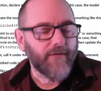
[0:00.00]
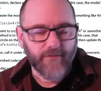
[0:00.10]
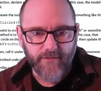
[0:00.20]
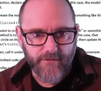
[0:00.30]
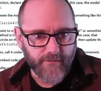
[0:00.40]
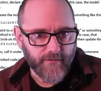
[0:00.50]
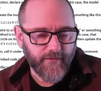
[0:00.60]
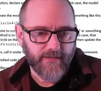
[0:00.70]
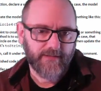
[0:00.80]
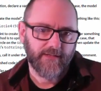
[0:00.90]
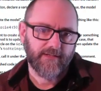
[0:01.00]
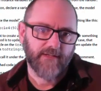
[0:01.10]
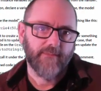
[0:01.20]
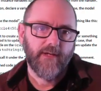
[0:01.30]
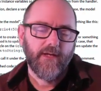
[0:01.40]
graphical user interface
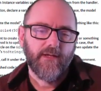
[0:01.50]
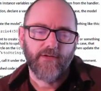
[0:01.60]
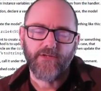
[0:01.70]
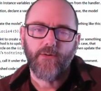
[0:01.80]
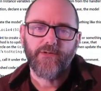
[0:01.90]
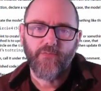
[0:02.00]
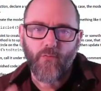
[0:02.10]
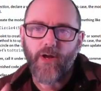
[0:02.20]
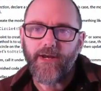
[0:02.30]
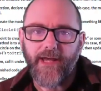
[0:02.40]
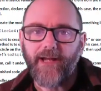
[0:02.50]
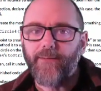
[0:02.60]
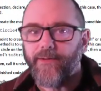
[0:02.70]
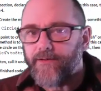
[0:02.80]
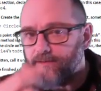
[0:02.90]
system. There's always one
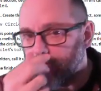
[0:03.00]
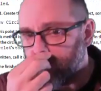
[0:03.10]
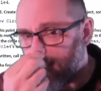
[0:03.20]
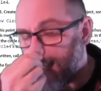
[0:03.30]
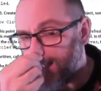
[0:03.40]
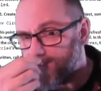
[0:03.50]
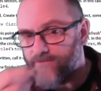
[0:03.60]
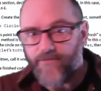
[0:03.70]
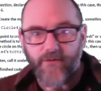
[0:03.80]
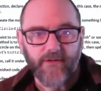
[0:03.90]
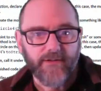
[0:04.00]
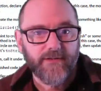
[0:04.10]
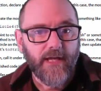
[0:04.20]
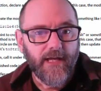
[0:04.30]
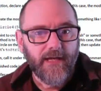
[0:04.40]
element that has the
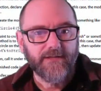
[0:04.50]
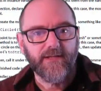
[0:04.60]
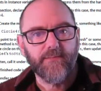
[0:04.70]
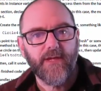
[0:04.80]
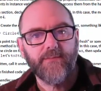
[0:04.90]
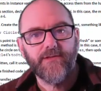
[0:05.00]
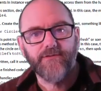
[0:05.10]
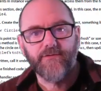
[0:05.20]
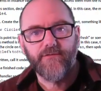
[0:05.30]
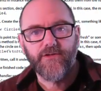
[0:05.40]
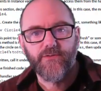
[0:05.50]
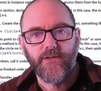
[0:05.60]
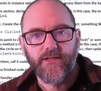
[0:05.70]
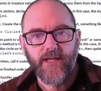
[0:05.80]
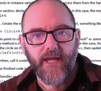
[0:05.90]
focus, and sometimes there's a
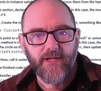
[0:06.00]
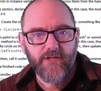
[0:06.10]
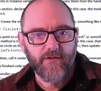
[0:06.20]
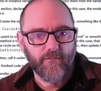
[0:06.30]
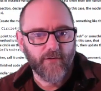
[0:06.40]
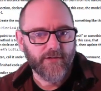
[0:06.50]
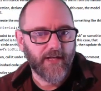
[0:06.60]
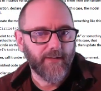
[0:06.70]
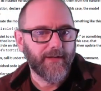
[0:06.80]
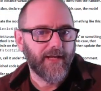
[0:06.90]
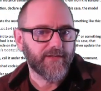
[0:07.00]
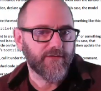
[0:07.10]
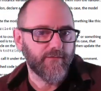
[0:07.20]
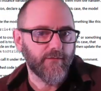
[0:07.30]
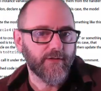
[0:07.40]
visual indication of which element
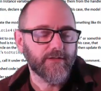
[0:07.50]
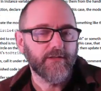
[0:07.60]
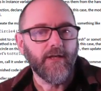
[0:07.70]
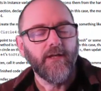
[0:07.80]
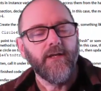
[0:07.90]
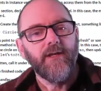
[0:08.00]
has the focus,